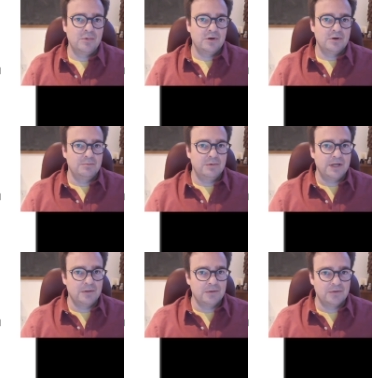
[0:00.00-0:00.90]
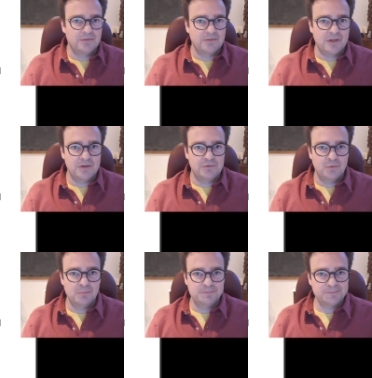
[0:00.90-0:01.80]
on our regular
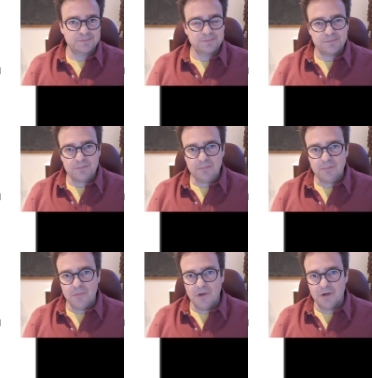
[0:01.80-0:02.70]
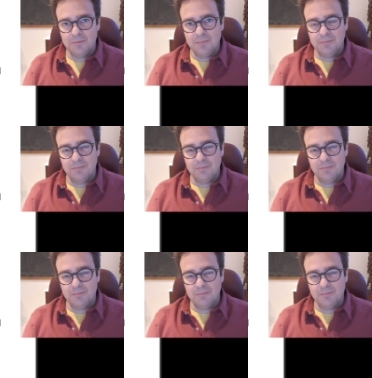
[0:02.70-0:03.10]
schedule, um,